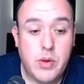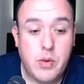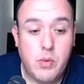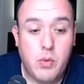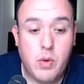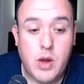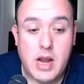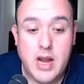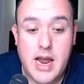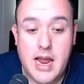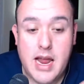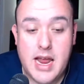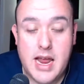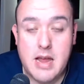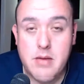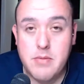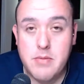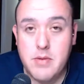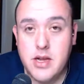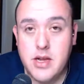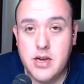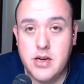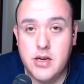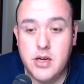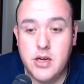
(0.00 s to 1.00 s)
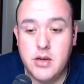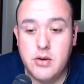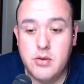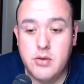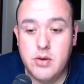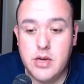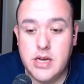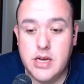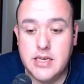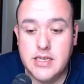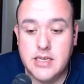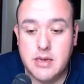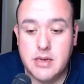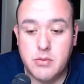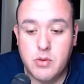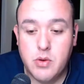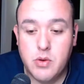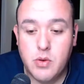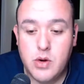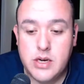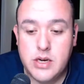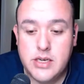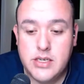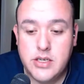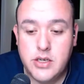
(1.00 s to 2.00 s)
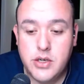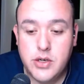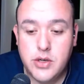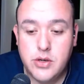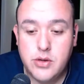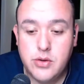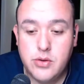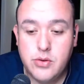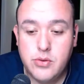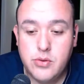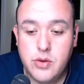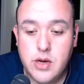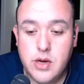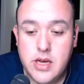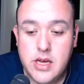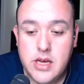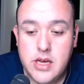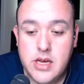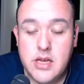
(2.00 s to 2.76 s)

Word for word: What I am going to do is I'm going to